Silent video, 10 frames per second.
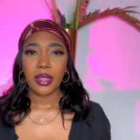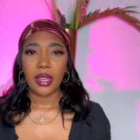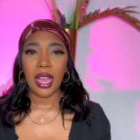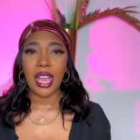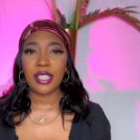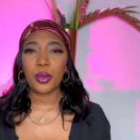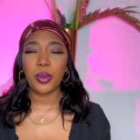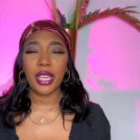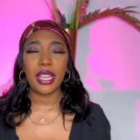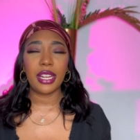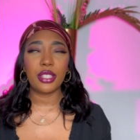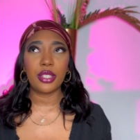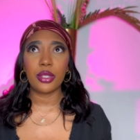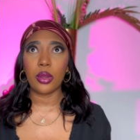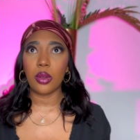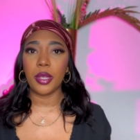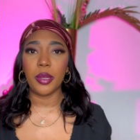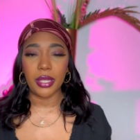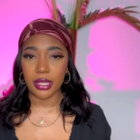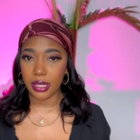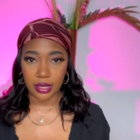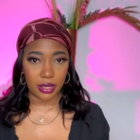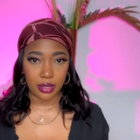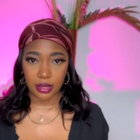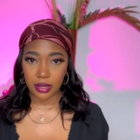has created so many businesses.